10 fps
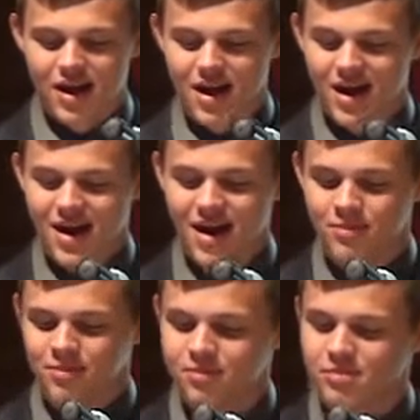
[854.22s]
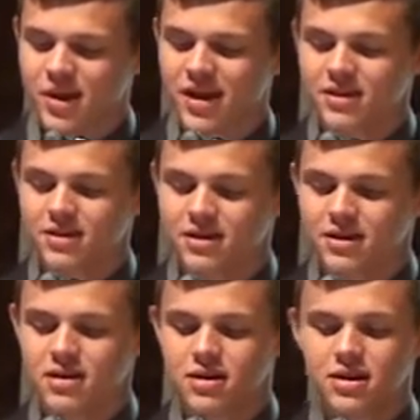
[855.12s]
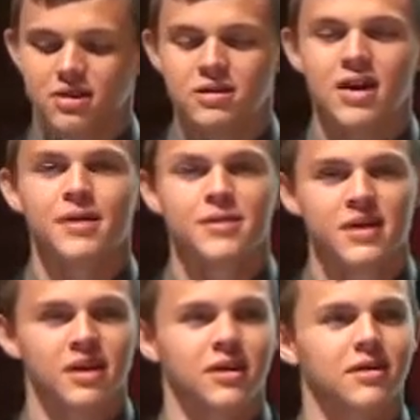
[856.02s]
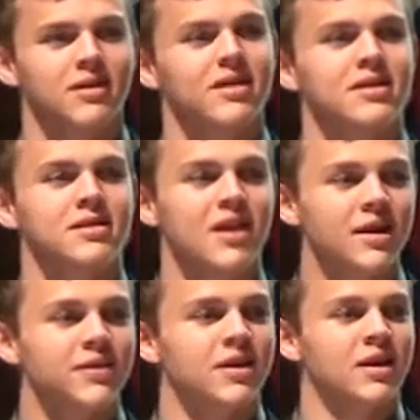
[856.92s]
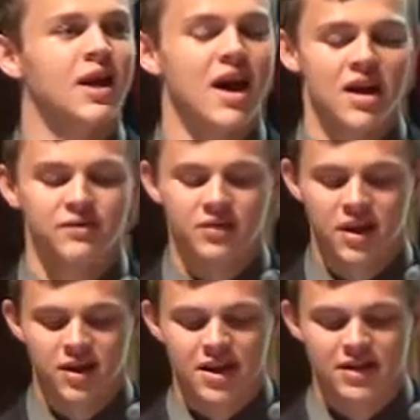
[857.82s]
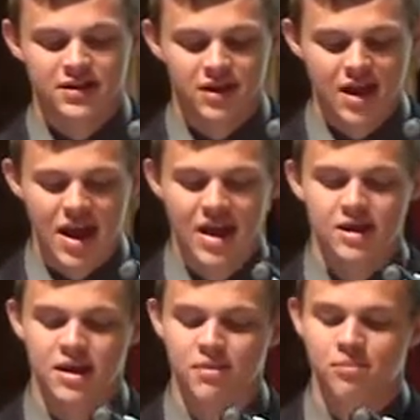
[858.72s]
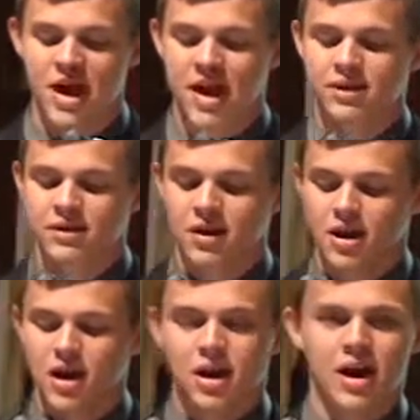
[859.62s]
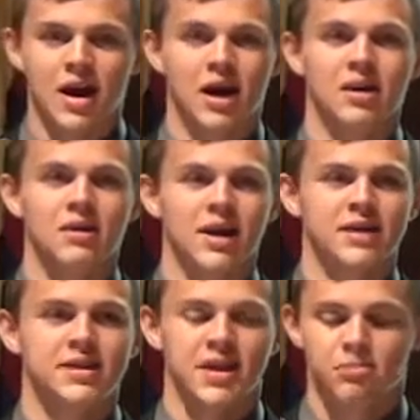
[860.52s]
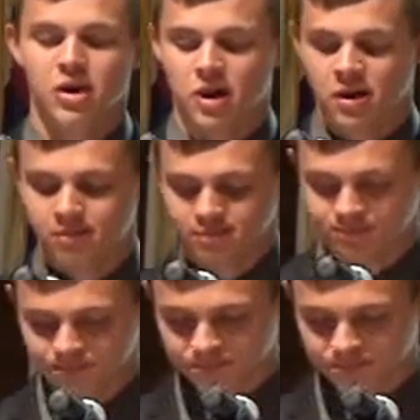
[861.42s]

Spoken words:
But nothing I have done has had an impact like St. Paul.